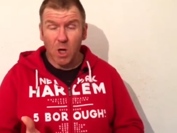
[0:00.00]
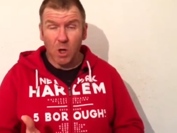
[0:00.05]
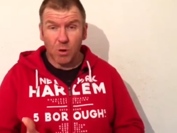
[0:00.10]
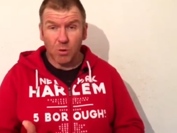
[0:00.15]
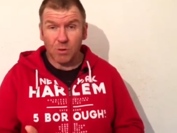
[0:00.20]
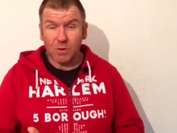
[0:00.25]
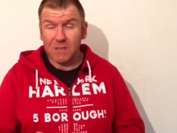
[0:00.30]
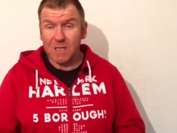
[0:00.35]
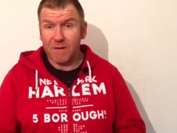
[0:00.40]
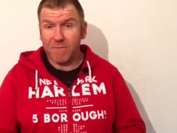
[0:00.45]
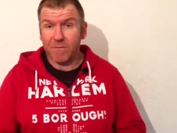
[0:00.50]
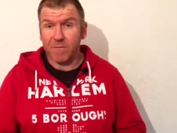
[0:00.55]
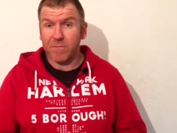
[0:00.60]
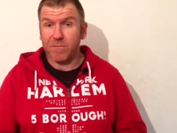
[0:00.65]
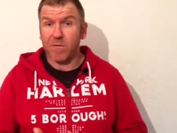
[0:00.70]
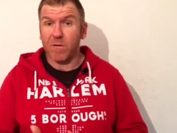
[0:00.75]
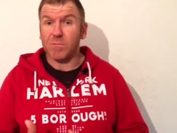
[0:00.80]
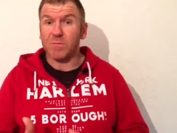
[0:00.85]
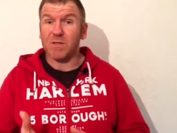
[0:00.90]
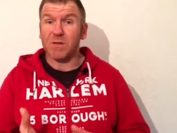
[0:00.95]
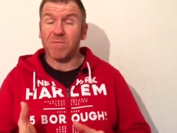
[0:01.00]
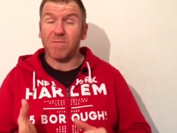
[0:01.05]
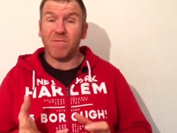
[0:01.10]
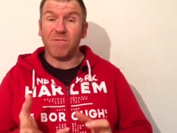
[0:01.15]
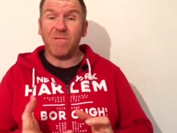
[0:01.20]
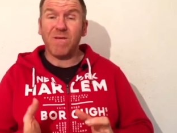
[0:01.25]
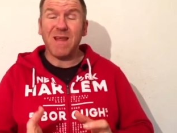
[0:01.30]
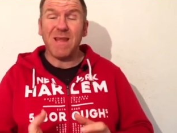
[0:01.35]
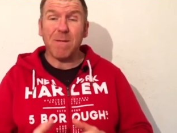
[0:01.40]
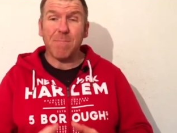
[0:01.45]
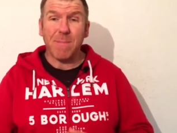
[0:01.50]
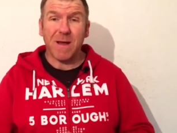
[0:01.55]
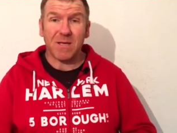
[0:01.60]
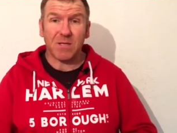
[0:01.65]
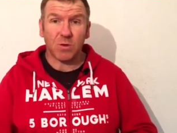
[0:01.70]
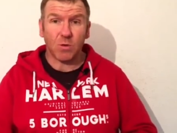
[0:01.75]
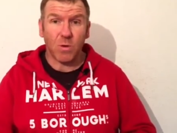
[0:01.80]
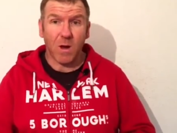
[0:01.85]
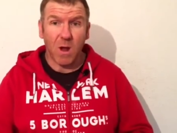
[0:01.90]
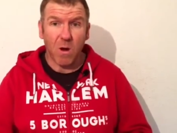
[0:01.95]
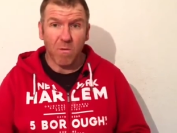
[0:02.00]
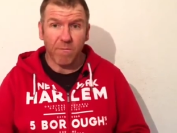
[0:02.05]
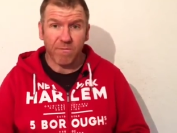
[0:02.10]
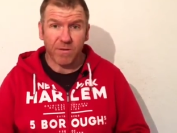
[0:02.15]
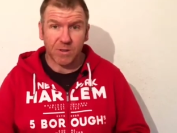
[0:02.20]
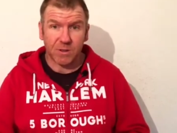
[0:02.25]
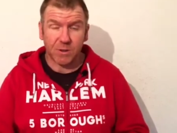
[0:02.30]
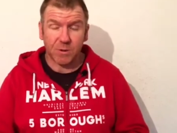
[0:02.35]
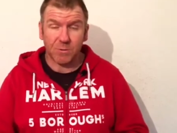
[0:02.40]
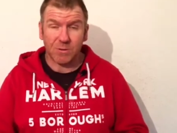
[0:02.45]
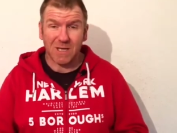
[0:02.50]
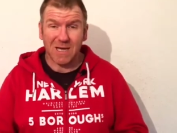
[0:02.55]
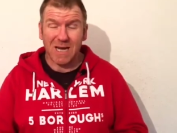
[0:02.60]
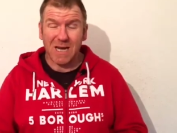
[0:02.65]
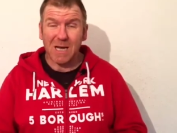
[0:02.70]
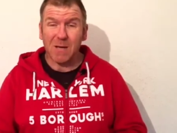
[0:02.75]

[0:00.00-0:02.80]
who suffered from severe mental health issues,